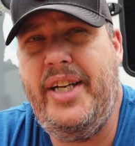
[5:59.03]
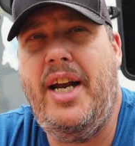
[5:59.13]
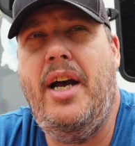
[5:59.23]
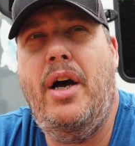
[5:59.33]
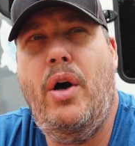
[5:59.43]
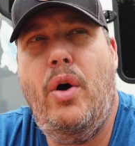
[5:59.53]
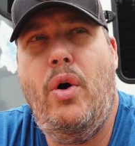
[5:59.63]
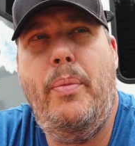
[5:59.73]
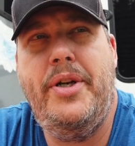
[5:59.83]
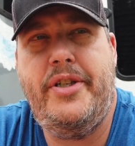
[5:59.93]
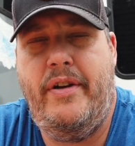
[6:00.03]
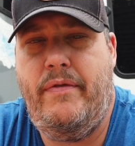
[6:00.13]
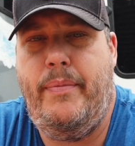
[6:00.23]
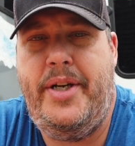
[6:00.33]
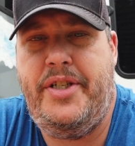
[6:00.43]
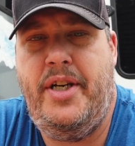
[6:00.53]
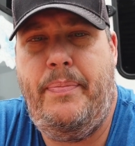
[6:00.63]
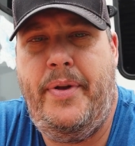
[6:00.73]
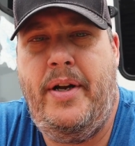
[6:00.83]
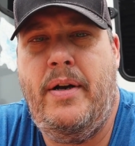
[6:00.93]
Got a whole bunch of information
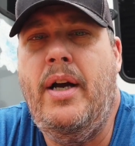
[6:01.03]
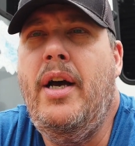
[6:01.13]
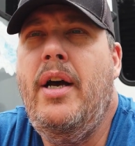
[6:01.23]
up there.